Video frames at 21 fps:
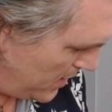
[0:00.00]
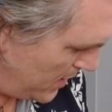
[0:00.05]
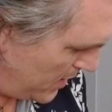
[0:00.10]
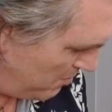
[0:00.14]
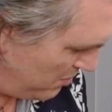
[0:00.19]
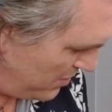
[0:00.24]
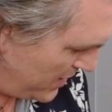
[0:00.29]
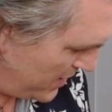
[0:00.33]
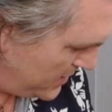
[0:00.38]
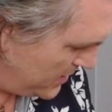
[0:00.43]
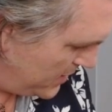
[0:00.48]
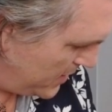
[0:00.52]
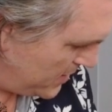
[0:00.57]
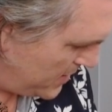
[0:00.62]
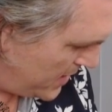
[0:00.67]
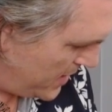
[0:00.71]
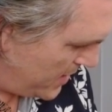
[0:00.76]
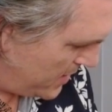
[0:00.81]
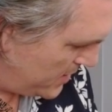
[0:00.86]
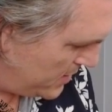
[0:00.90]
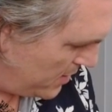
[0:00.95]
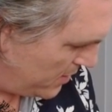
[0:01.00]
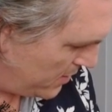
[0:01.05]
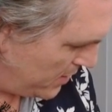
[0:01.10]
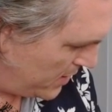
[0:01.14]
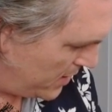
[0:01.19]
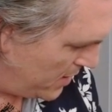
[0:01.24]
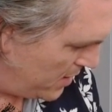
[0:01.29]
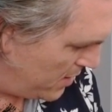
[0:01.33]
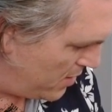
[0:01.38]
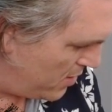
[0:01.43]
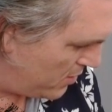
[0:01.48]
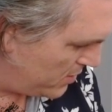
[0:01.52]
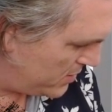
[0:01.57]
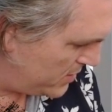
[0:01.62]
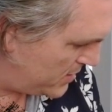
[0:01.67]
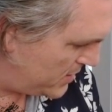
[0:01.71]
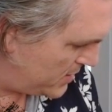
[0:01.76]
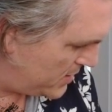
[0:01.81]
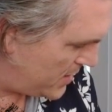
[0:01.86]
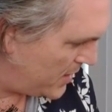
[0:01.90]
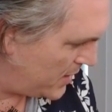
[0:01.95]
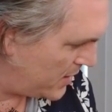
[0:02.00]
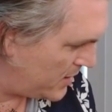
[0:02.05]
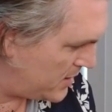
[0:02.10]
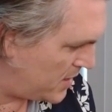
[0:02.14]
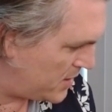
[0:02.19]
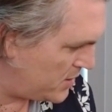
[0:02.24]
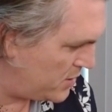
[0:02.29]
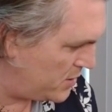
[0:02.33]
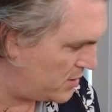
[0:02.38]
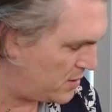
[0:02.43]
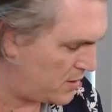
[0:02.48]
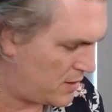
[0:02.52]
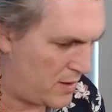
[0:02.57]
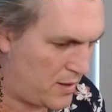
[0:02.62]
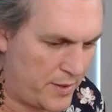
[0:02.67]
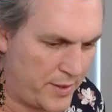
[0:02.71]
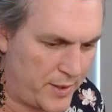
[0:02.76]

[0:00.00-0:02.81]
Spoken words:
Place the gladiator token in a non-starting dungeon tile that